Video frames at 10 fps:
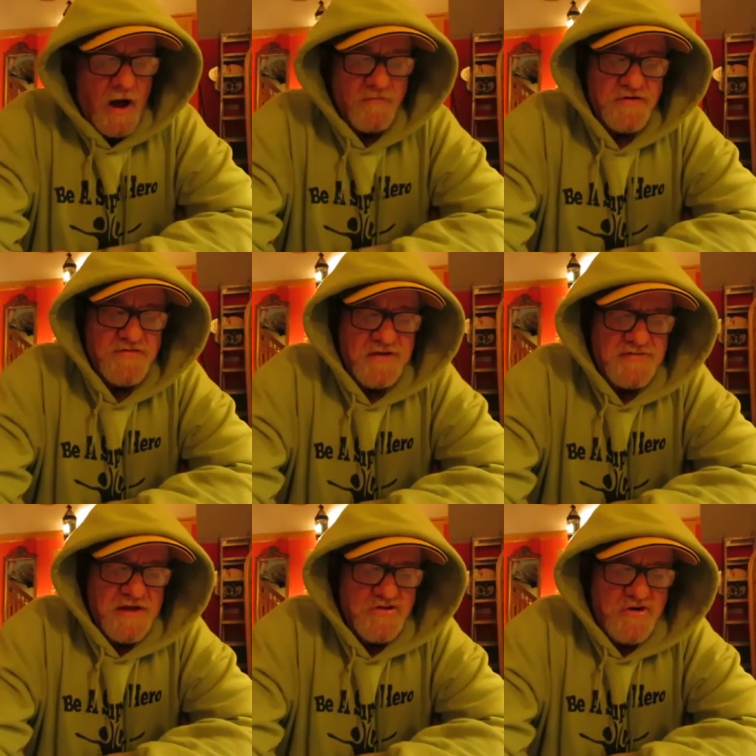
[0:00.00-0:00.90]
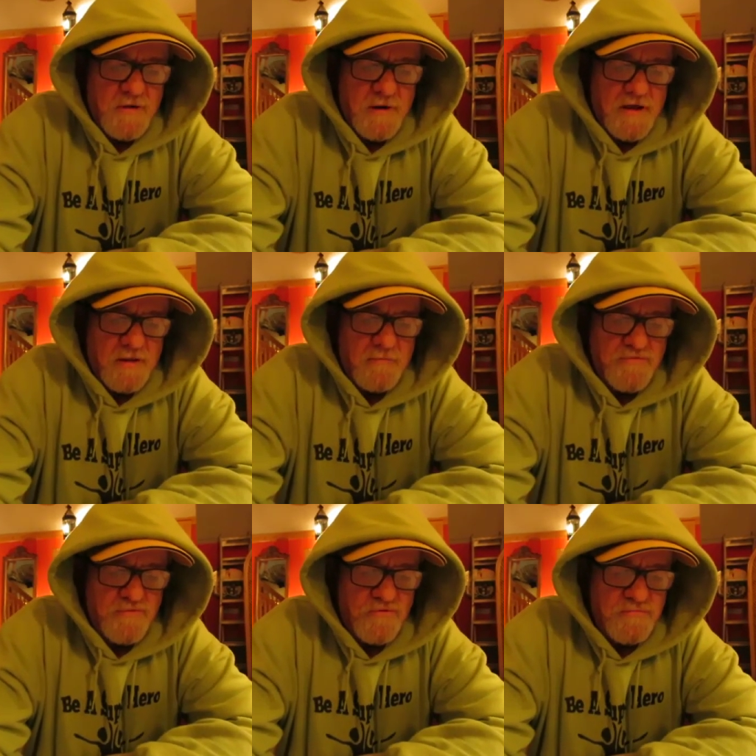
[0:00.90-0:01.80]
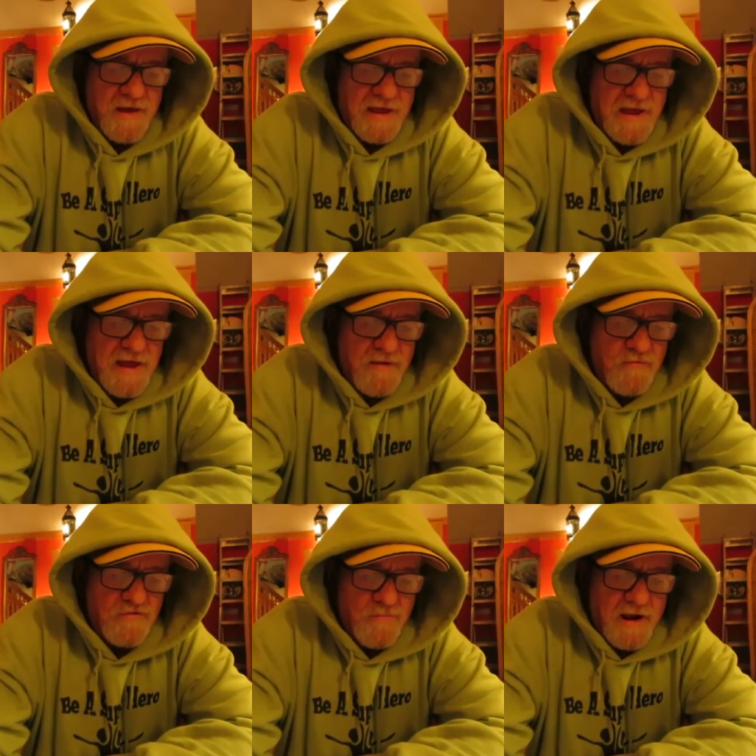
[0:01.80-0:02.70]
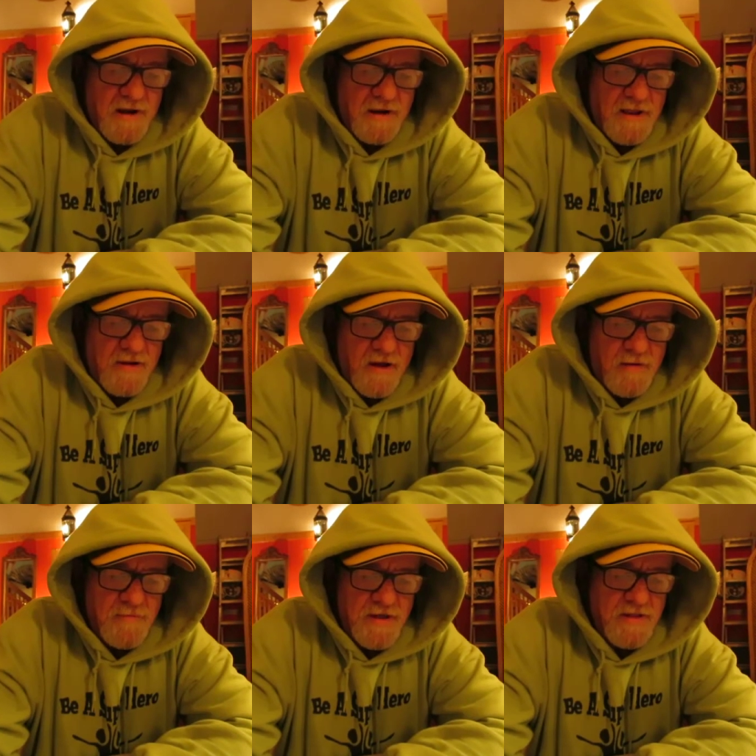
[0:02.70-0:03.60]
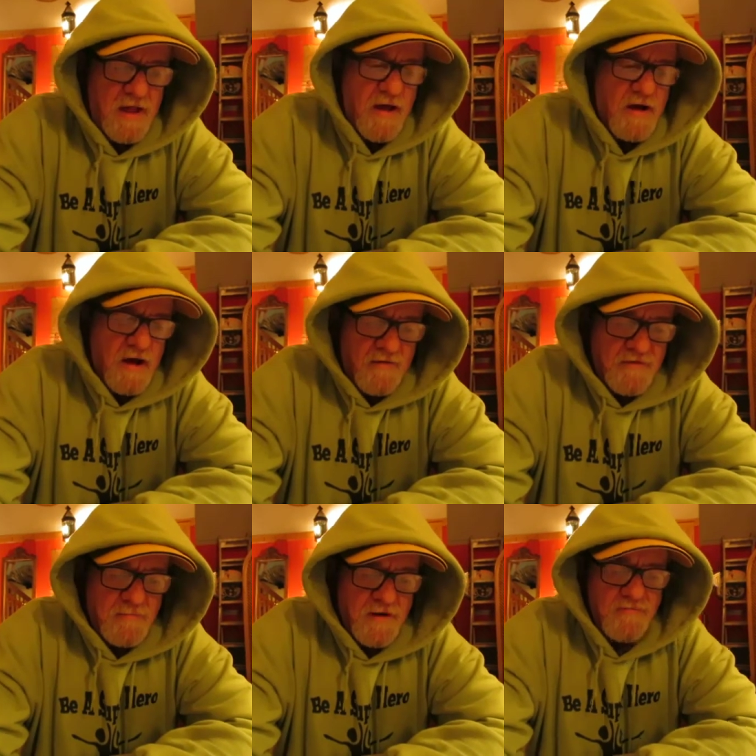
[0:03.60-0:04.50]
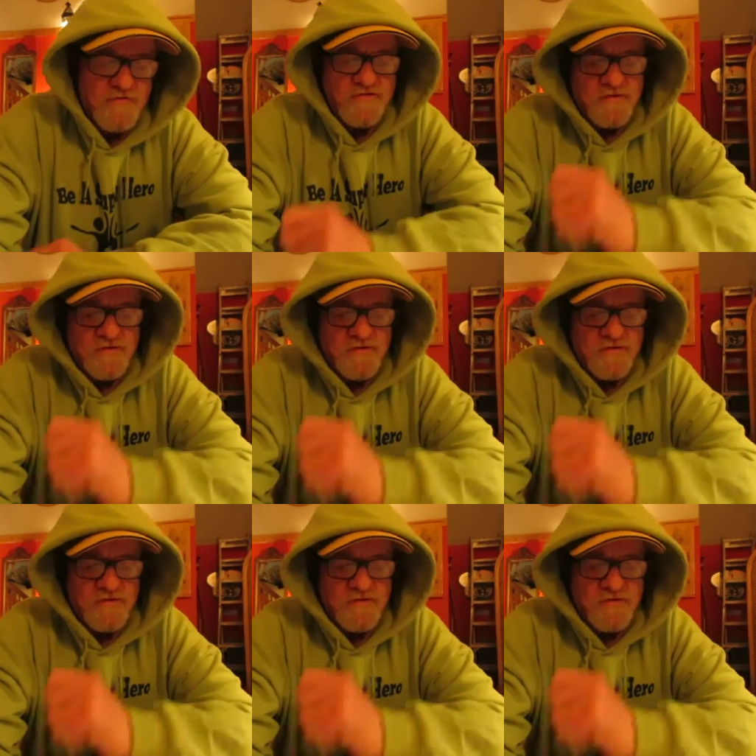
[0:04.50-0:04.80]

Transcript: of the Sussex Sharing Club Food Bank, he was regularly lobbied government for